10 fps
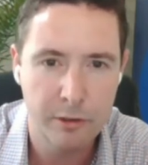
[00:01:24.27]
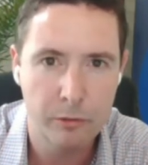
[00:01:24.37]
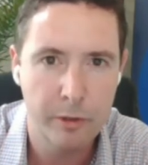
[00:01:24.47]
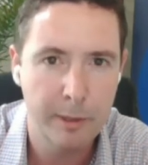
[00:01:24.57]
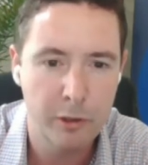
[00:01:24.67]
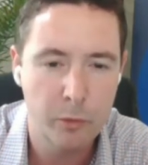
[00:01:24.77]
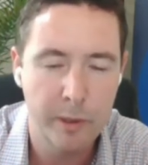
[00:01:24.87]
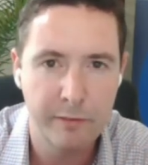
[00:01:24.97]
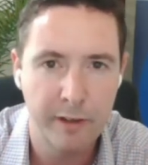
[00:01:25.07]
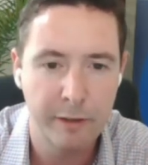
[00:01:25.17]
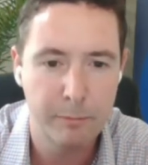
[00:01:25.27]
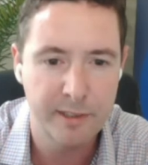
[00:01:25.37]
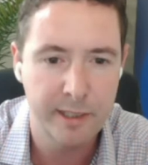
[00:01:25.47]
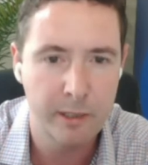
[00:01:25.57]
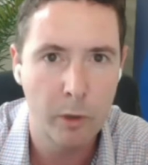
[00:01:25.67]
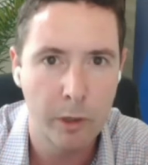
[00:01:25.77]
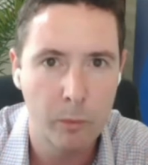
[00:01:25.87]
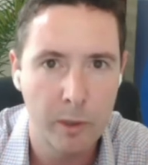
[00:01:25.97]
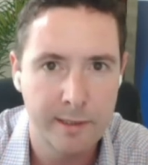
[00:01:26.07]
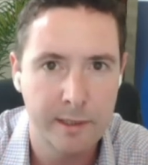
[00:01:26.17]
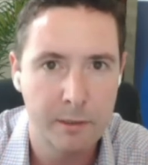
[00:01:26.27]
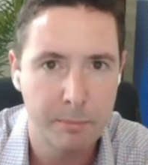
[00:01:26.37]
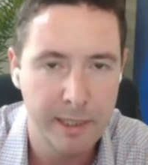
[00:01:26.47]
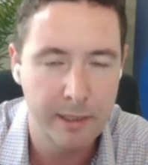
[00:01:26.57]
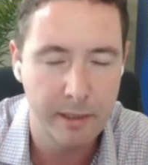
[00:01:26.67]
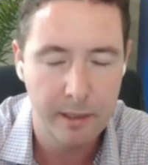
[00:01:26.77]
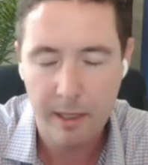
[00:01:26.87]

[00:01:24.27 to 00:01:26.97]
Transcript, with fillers: So only about 25% of what it was at the peak.